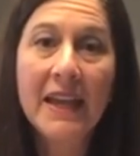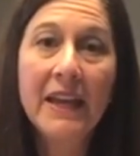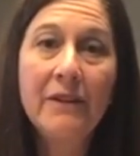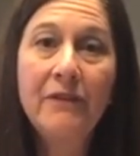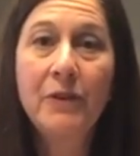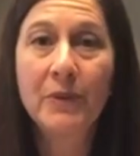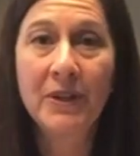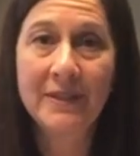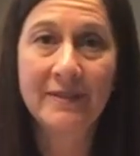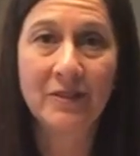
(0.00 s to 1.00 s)
If you are
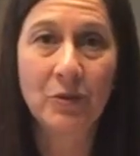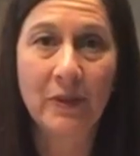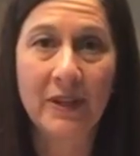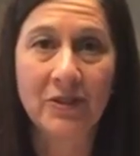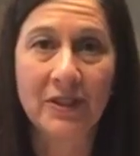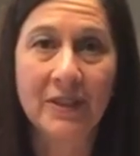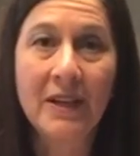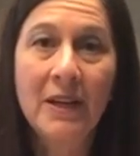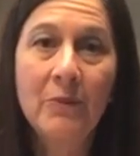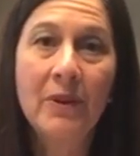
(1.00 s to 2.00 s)
in a situation
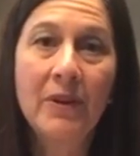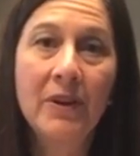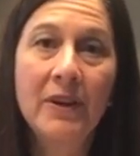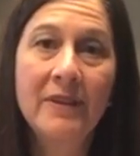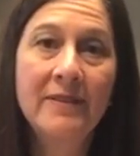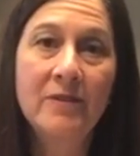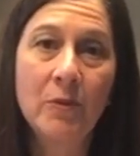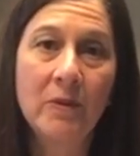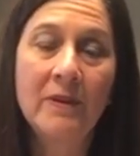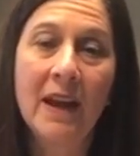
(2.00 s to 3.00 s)
where there is
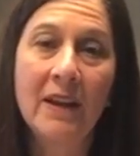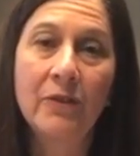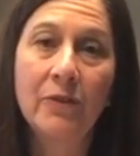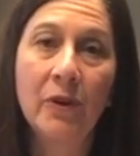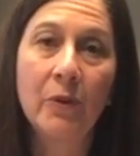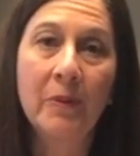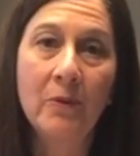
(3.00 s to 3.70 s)
no, not soap